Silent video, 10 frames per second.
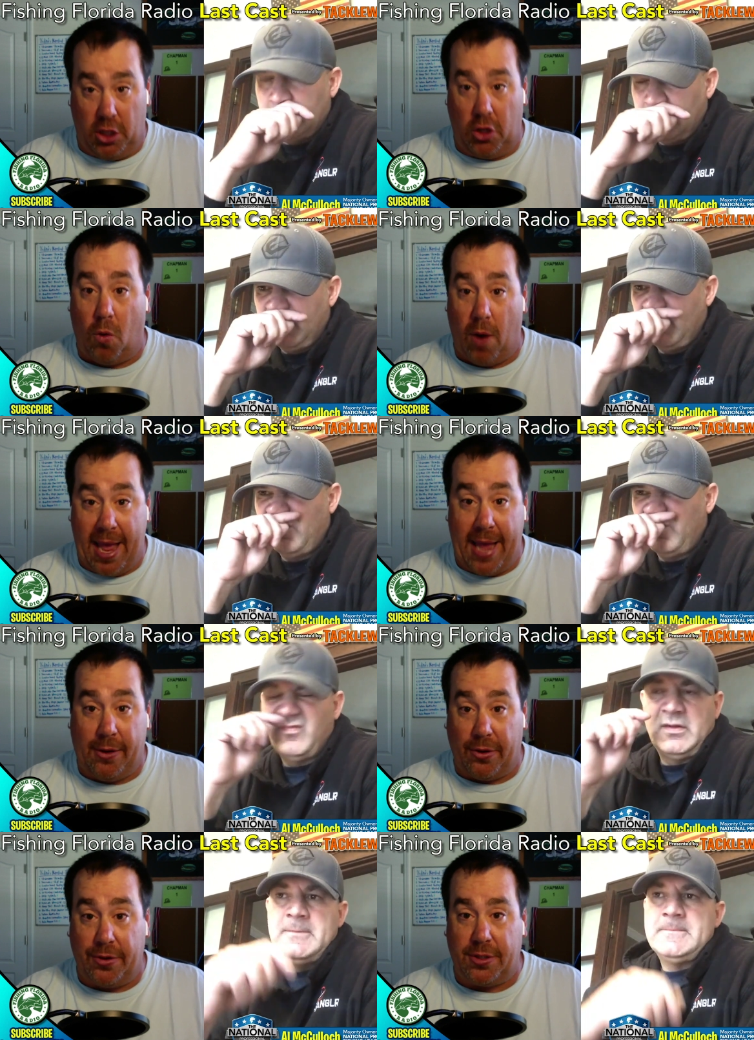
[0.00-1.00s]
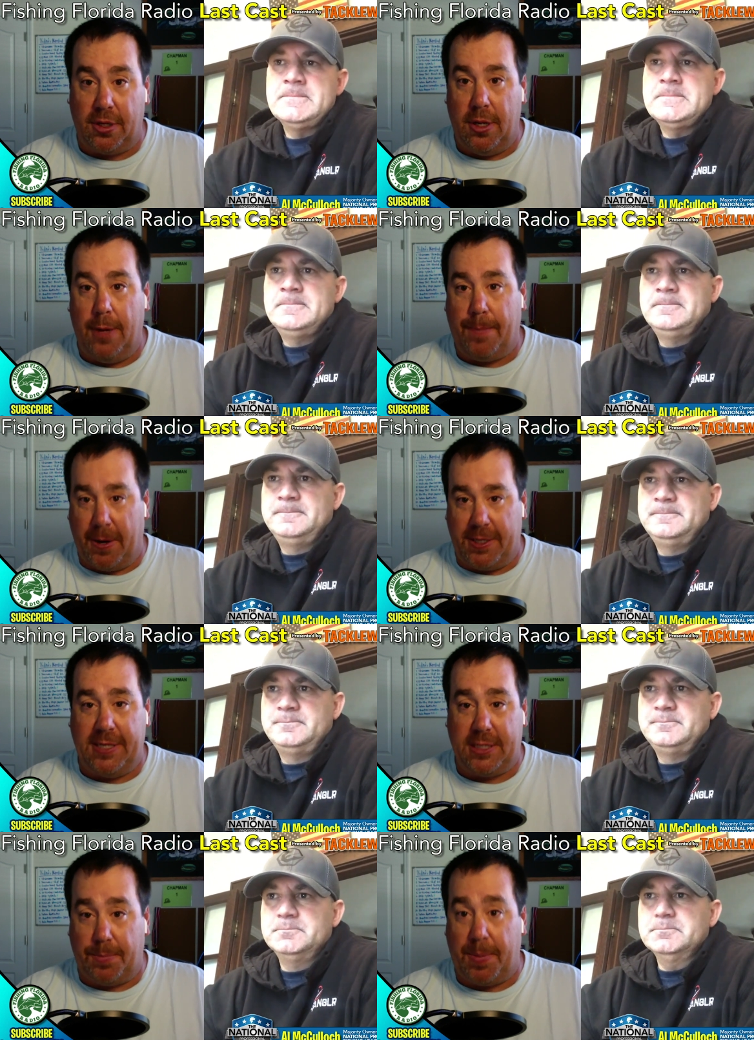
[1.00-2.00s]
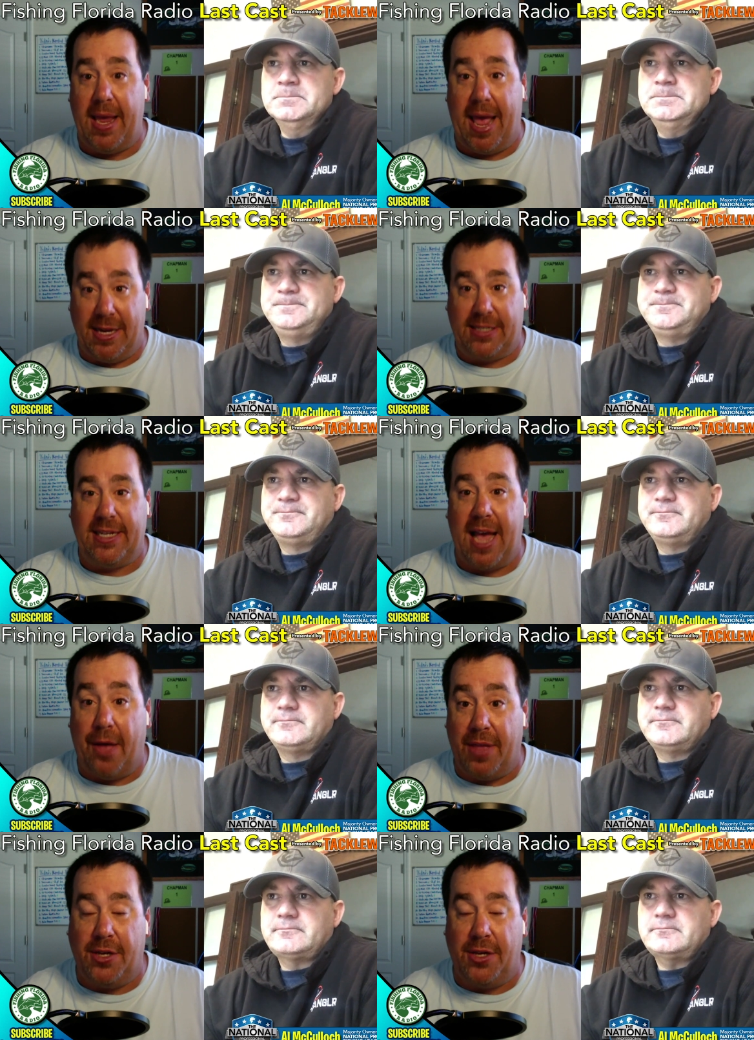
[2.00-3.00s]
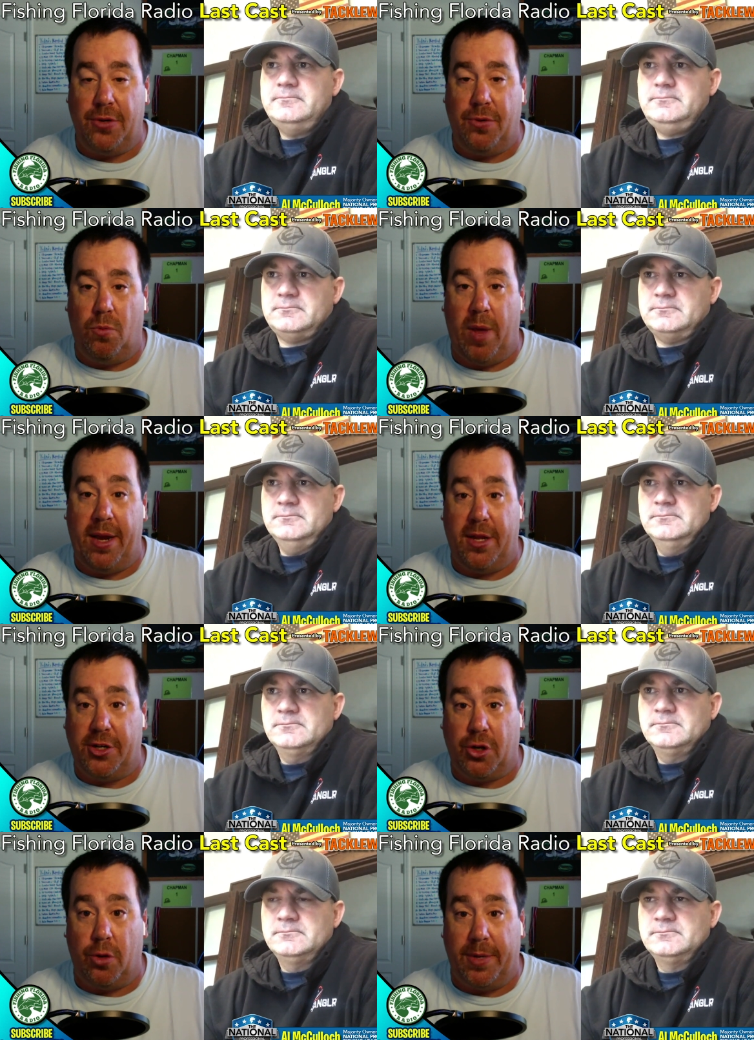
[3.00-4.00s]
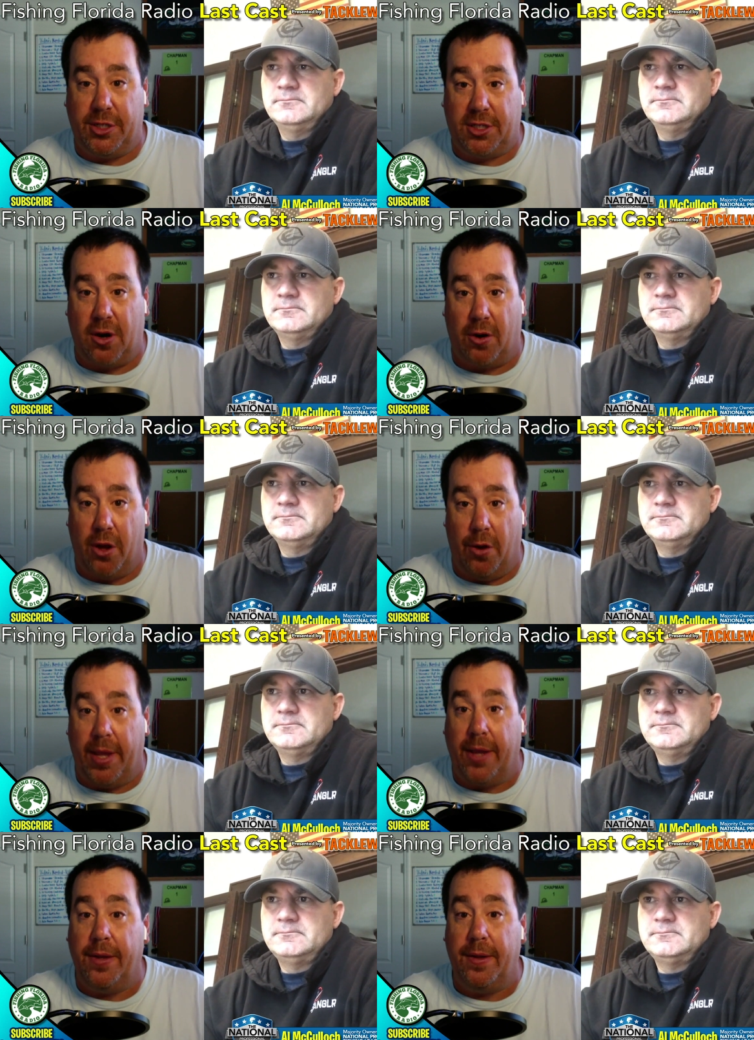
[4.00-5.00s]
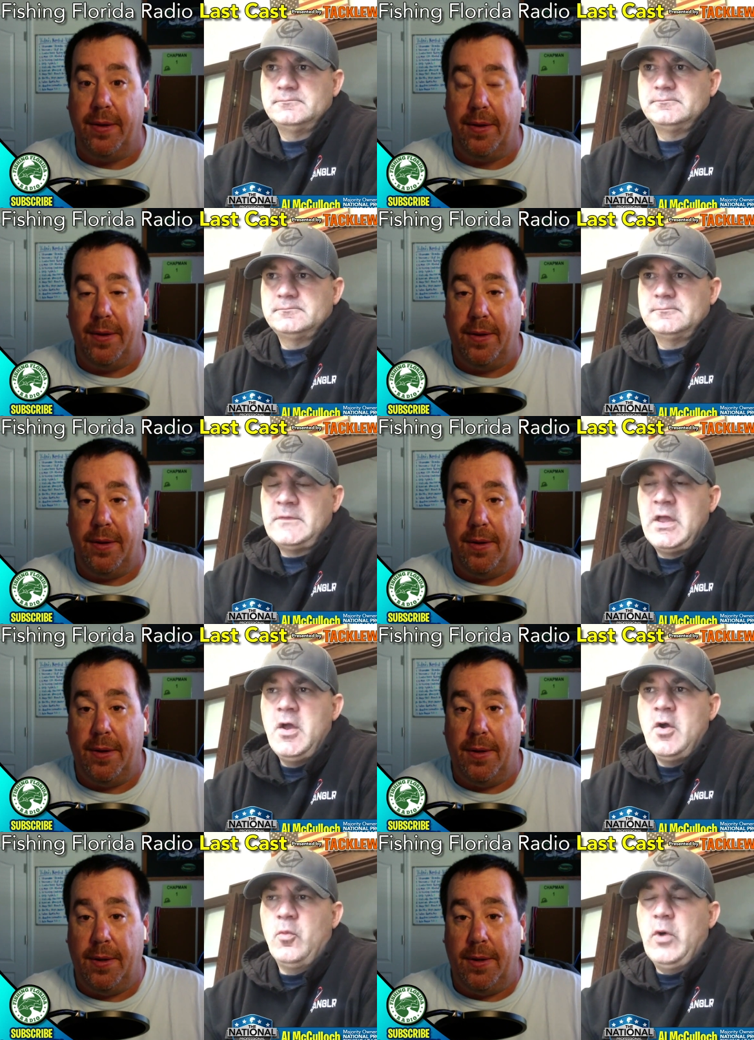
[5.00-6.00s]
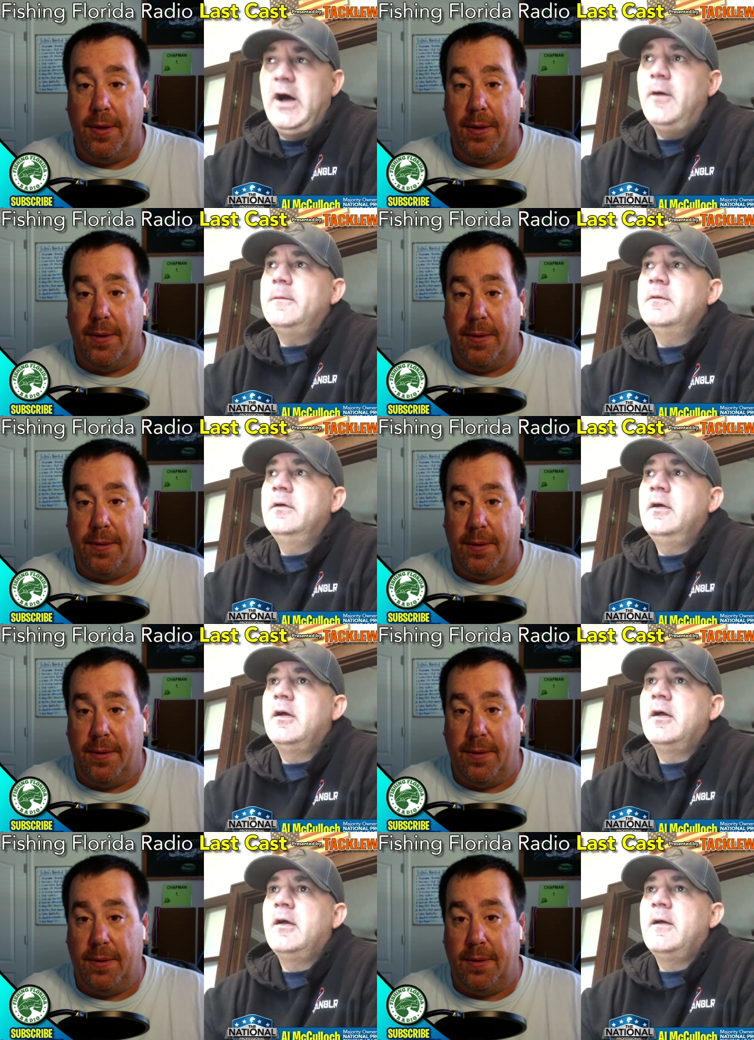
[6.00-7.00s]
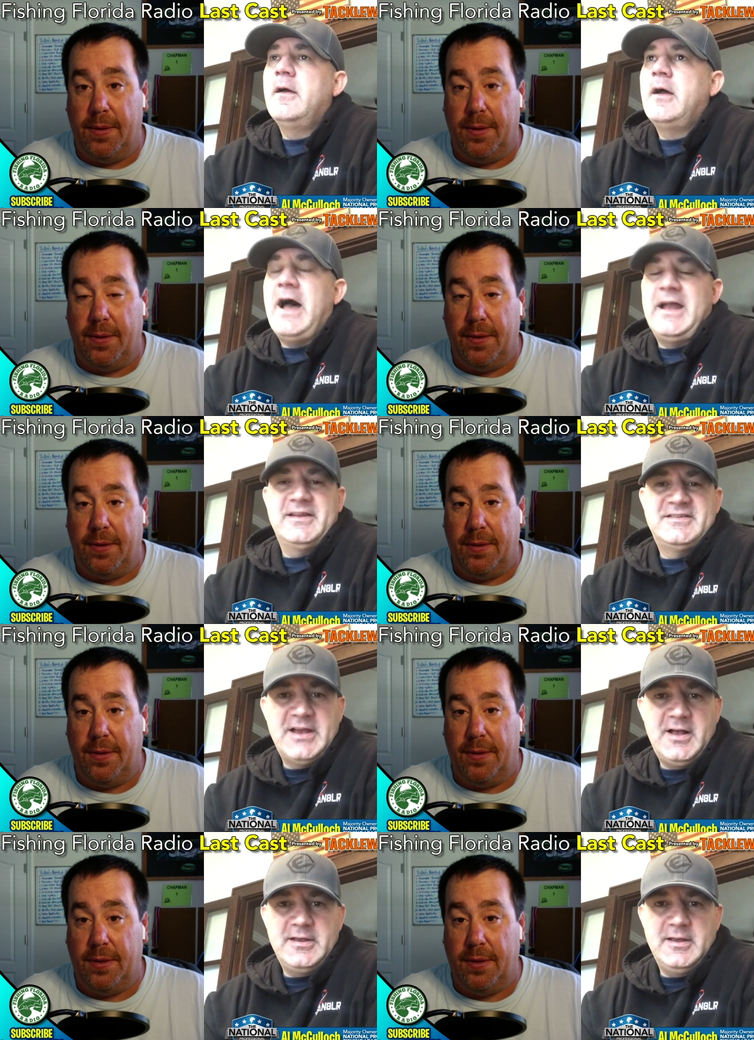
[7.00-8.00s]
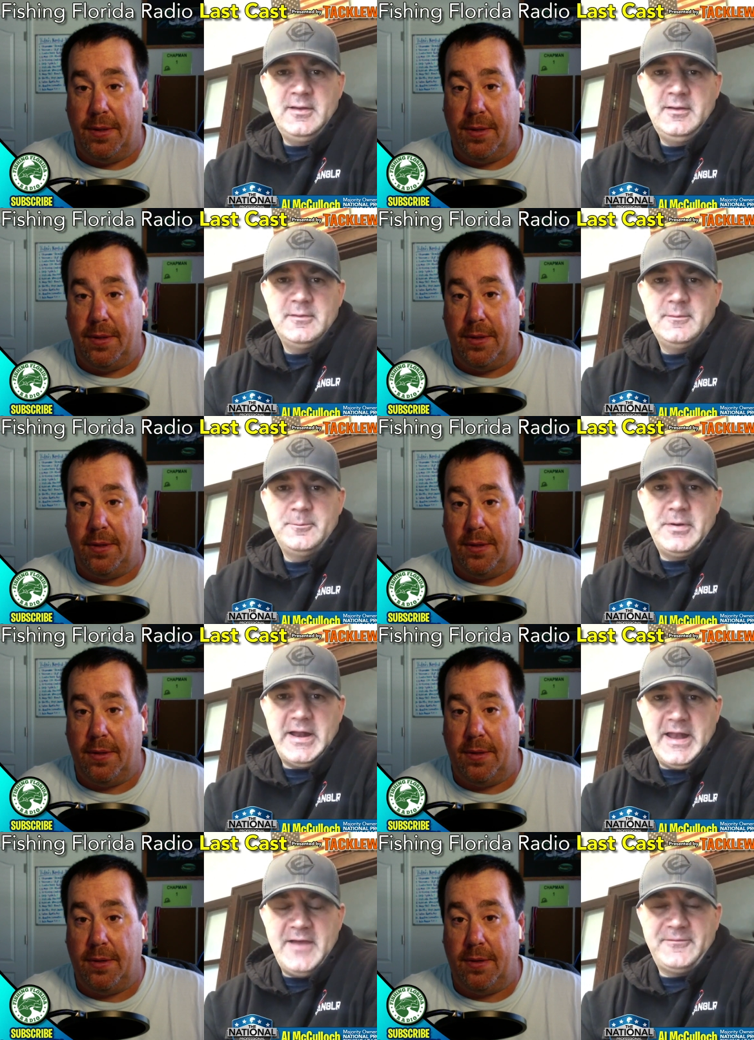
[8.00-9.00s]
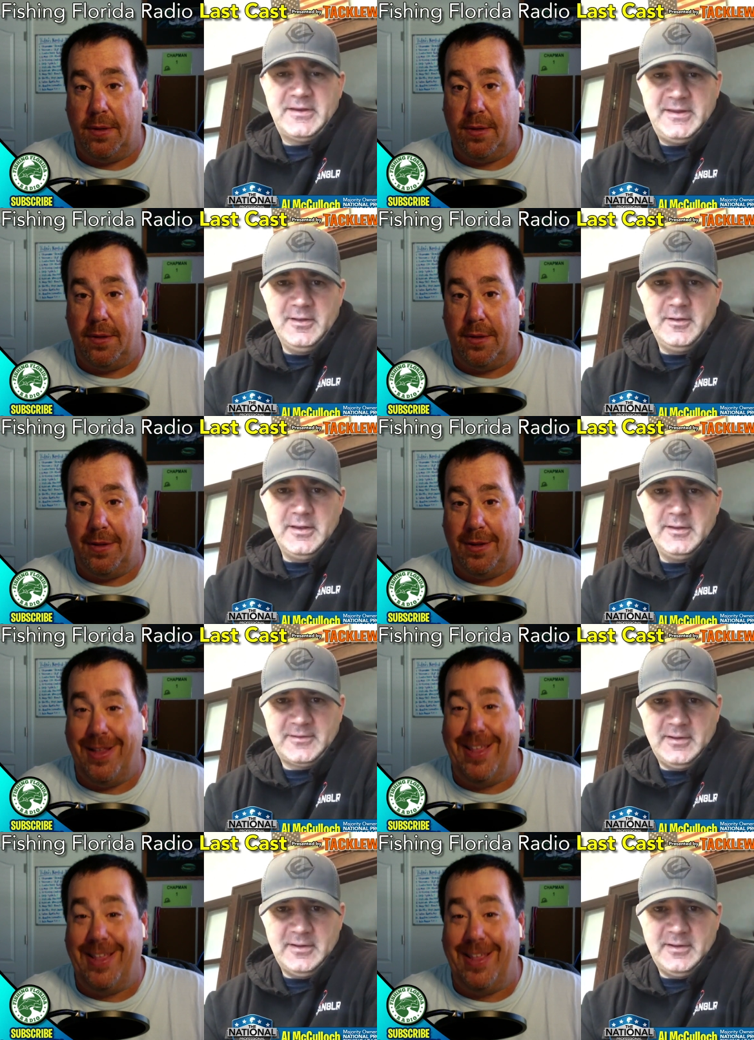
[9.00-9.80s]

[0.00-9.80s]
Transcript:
Speaker 1: your anglers participate and see how they do when the tournaments start going?
Speaker 2: Well, I could tell you, but I'd have to kill you. It's